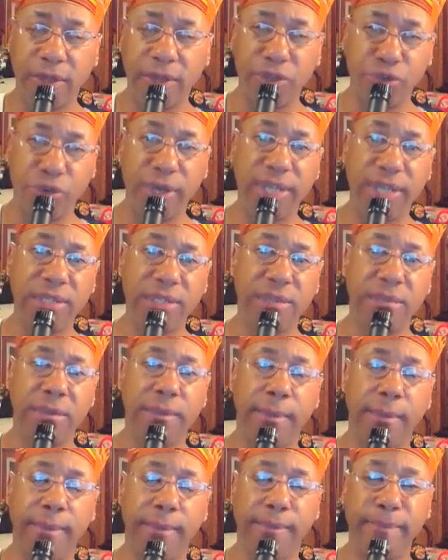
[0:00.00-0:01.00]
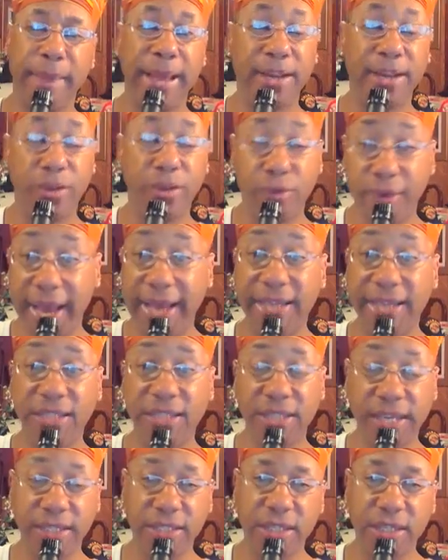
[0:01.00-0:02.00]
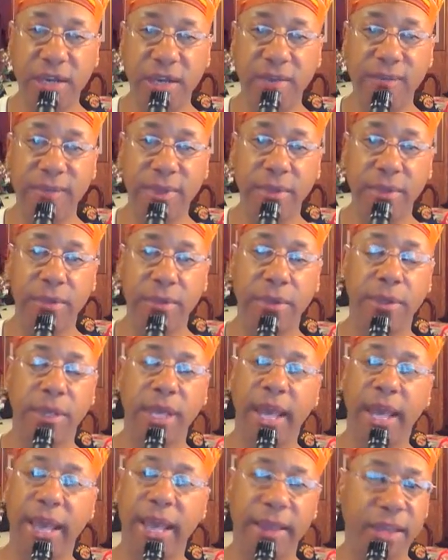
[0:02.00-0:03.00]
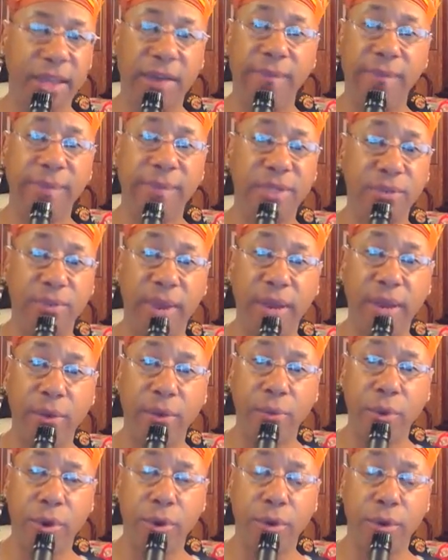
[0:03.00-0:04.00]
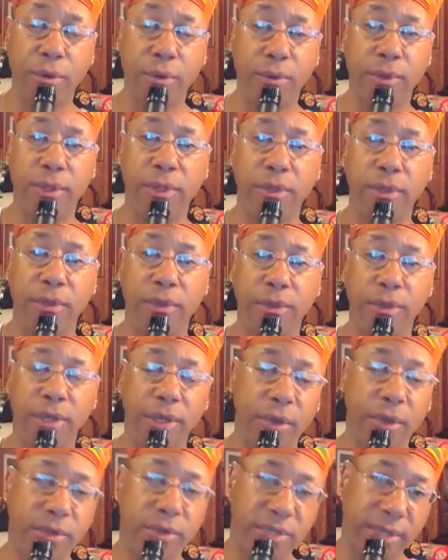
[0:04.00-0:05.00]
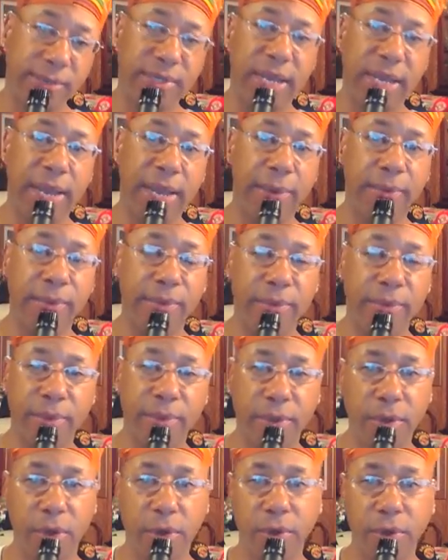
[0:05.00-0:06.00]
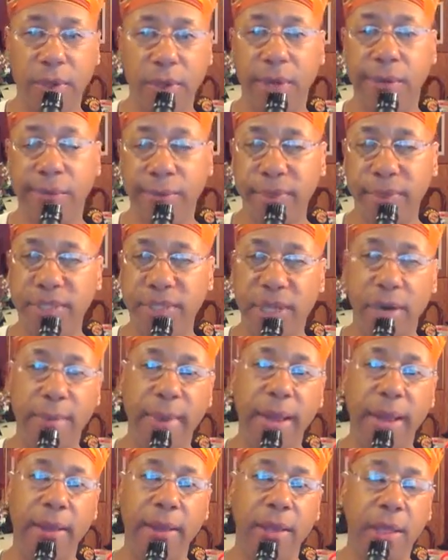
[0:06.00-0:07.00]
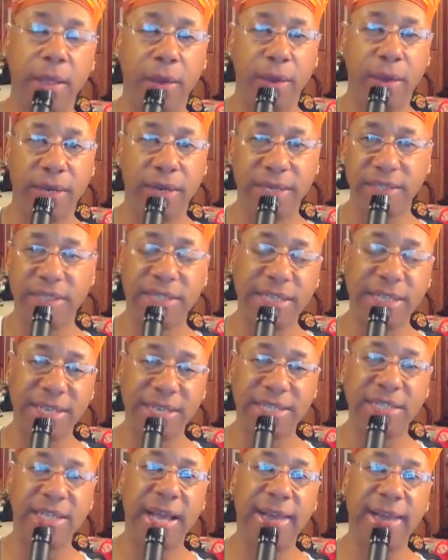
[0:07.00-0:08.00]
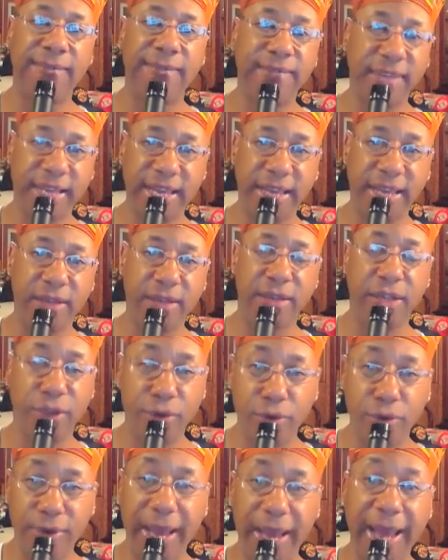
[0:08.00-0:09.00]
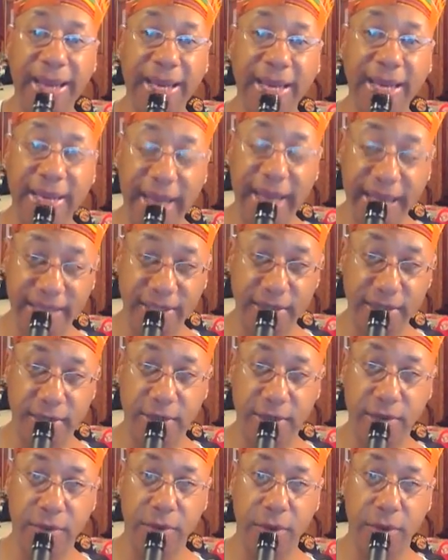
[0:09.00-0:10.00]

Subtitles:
addressed by the United States government and governments around the world. Sometimes when we talk about, let's not forget the United Nations.